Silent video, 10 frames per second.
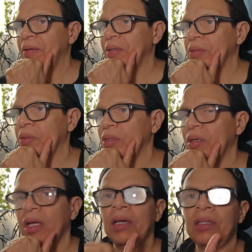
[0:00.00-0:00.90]
Maybe that's what it is.
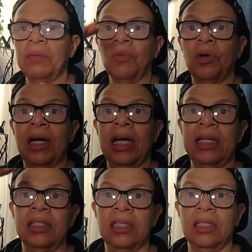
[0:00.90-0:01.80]
I need more
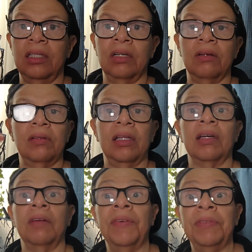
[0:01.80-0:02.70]
height,
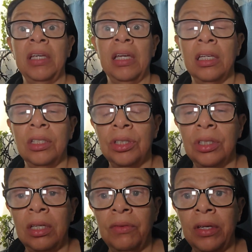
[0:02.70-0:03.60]
like a 58-inch
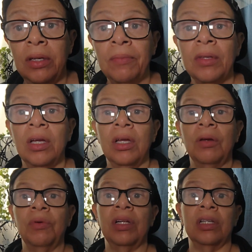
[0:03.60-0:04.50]
TV.
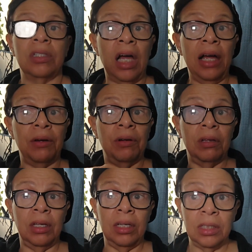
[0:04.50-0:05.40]
It's higher
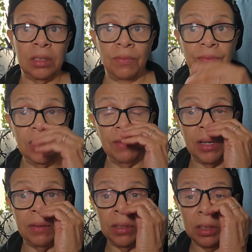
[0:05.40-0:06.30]
than a
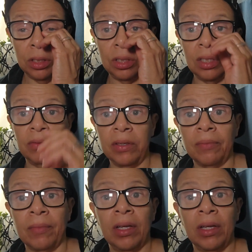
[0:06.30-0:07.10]
55-inch TV.